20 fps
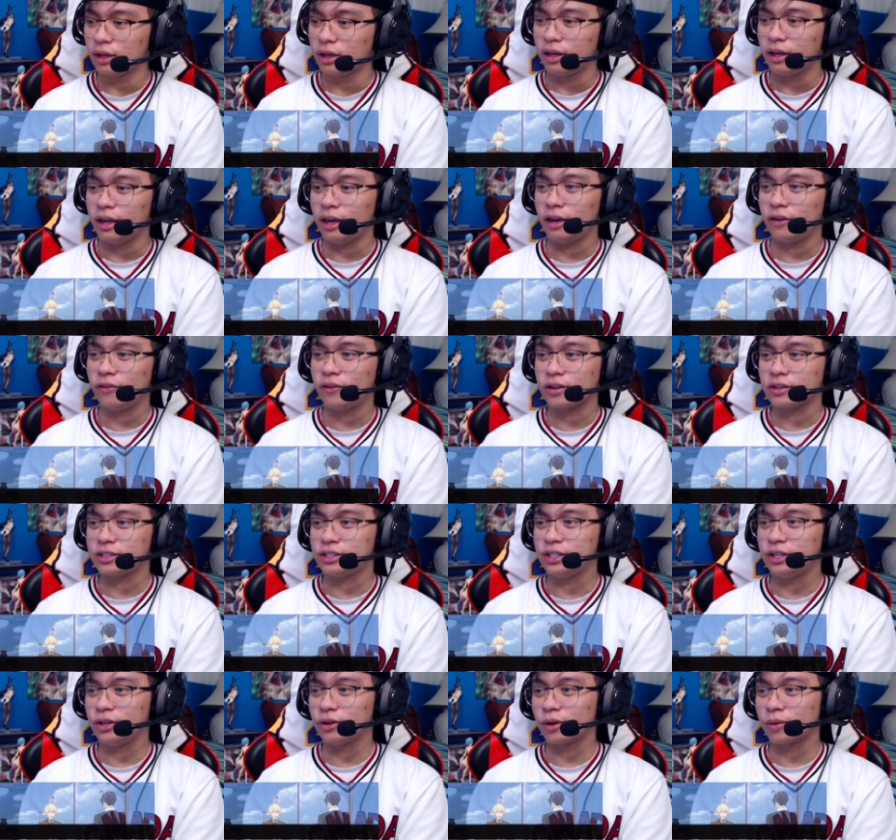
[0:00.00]
He found
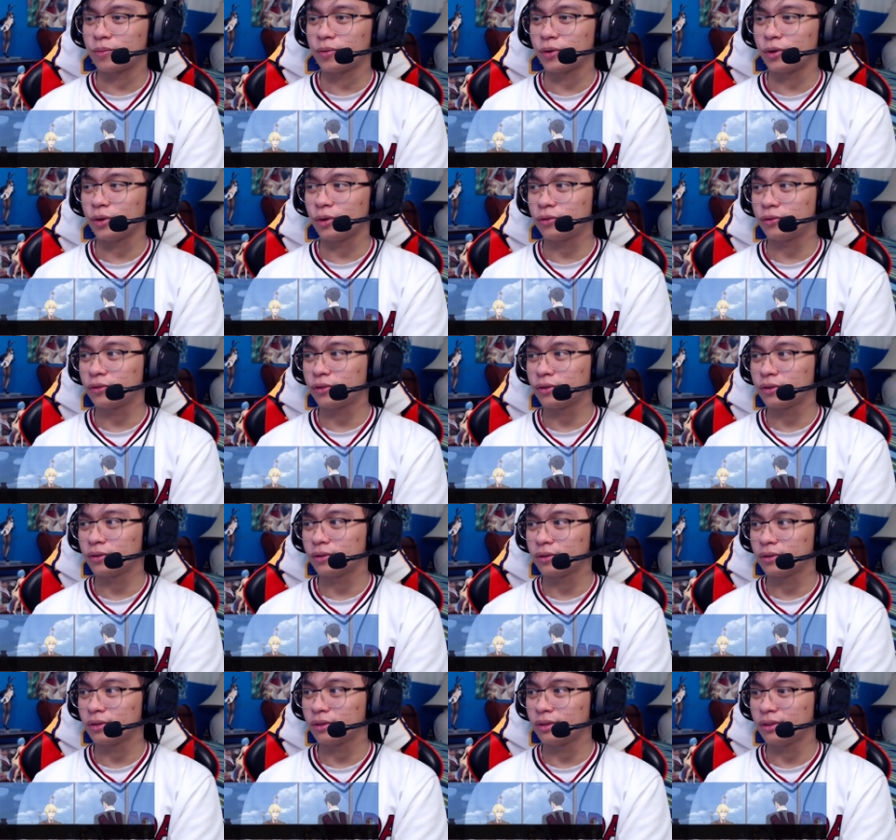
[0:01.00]
zero proof.
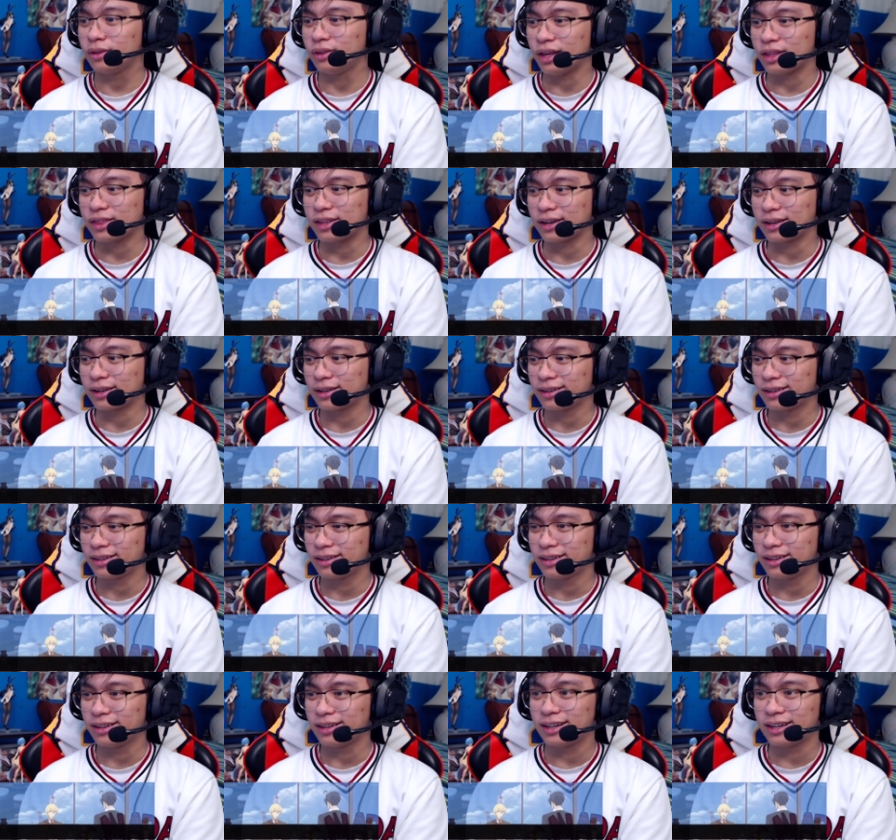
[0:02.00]
Nothing.
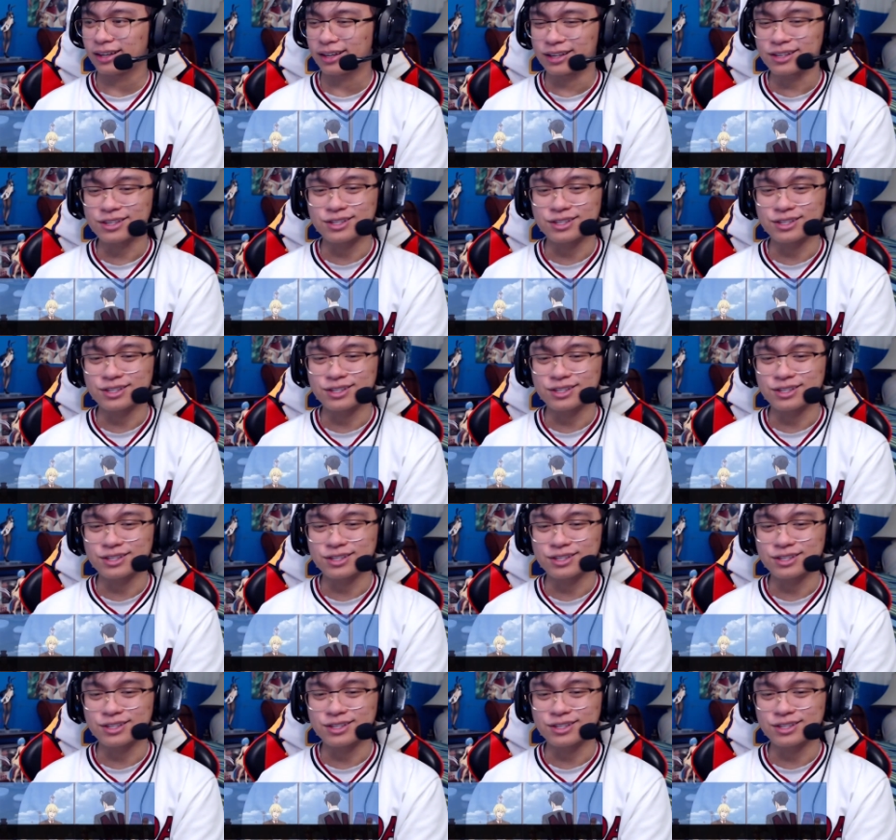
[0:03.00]
Because